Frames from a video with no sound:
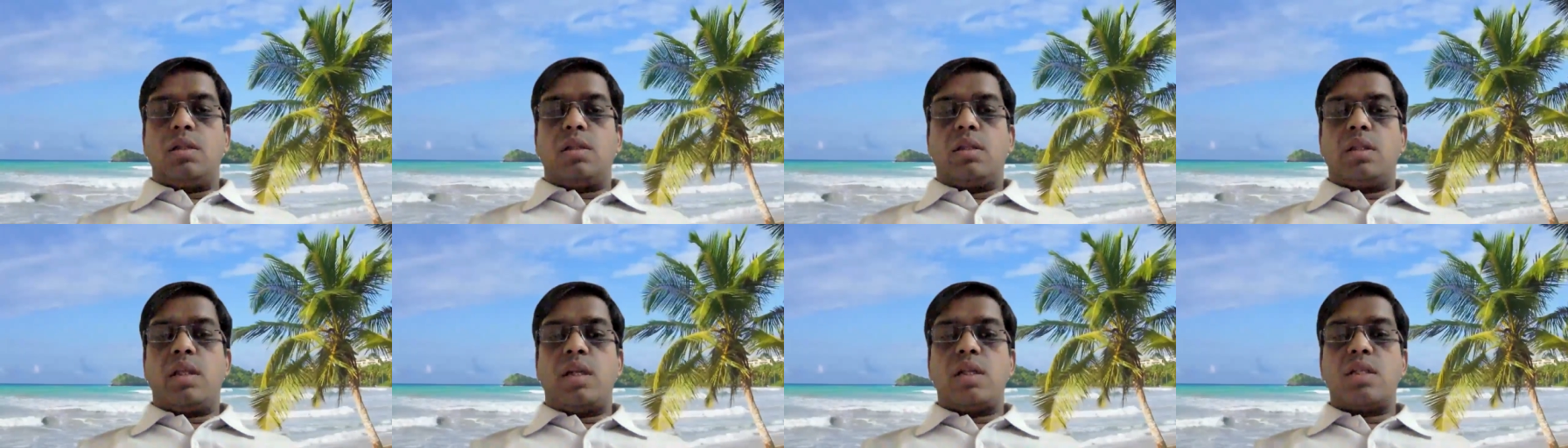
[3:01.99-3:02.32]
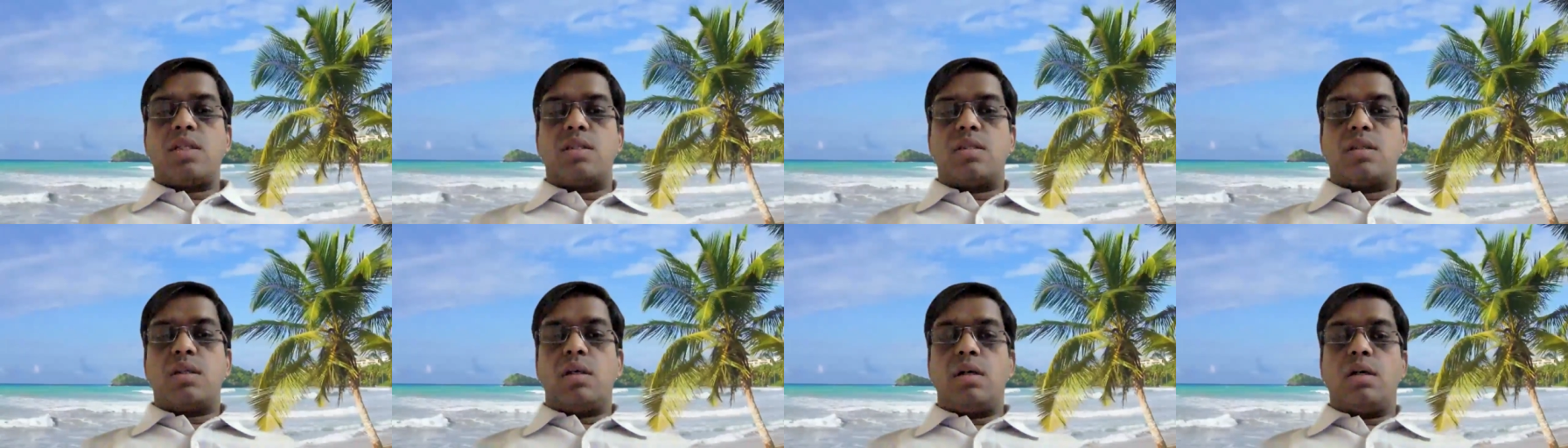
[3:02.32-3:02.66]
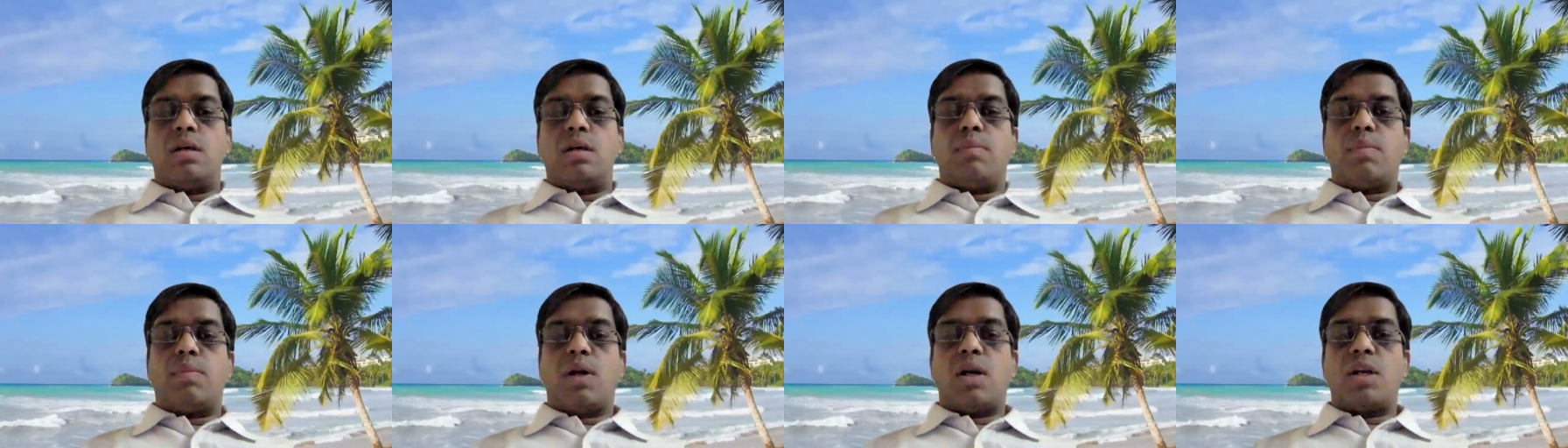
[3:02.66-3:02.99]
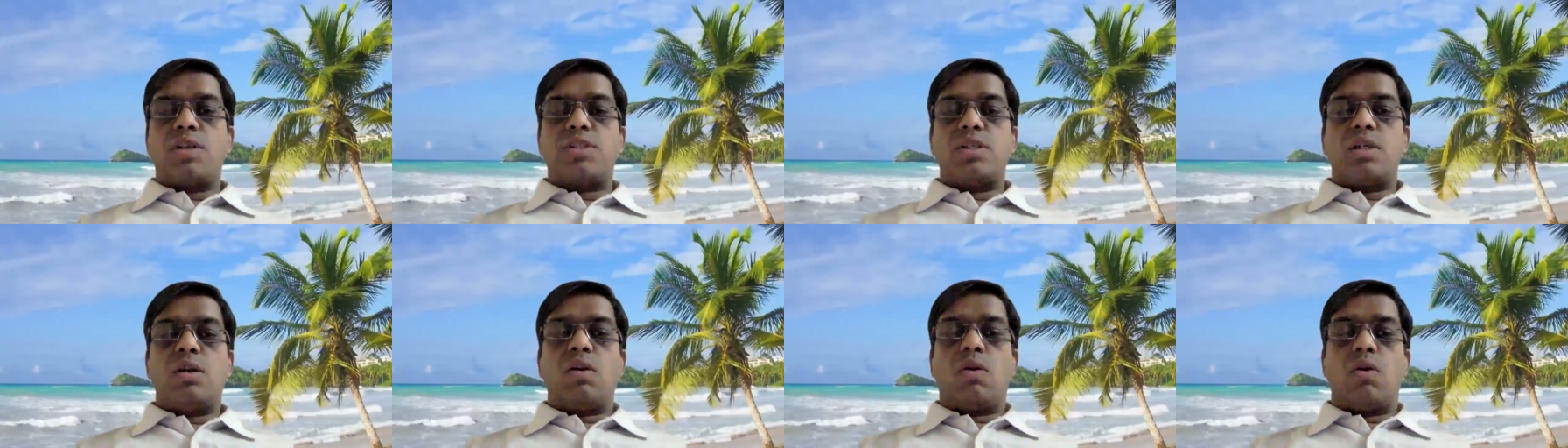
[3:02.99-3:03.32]
There is
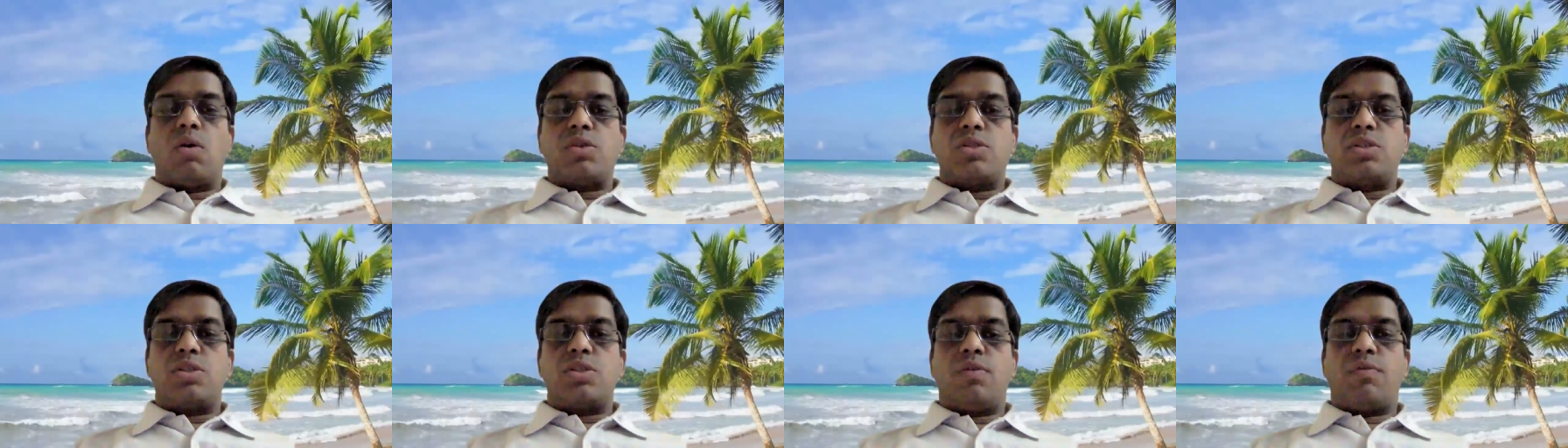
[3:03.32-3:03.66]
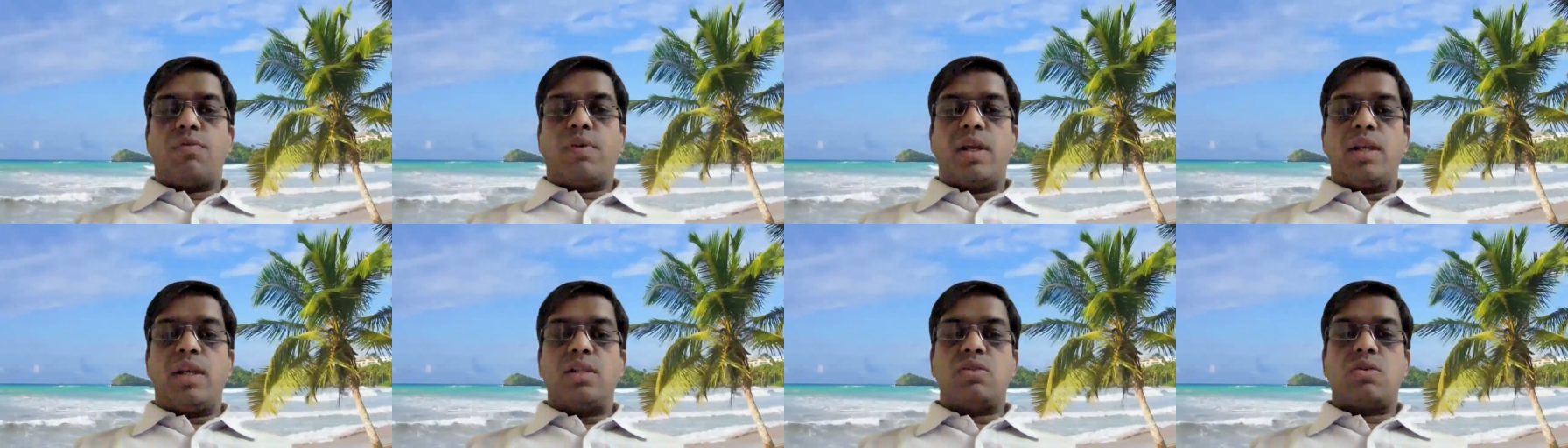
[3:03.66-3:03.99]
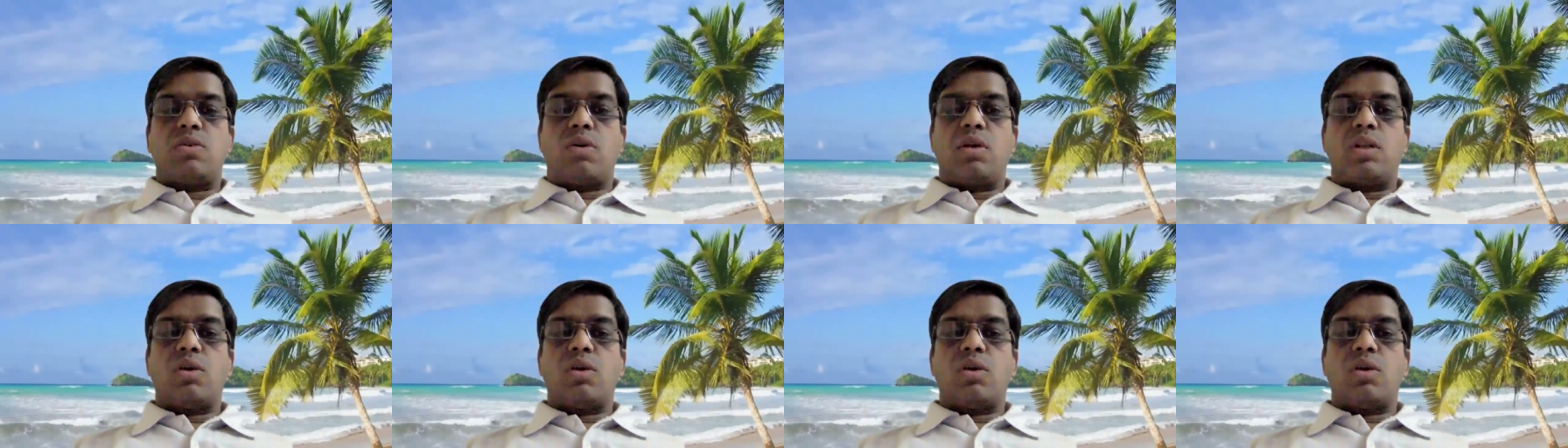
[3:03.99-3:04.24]
marginal osteophytes or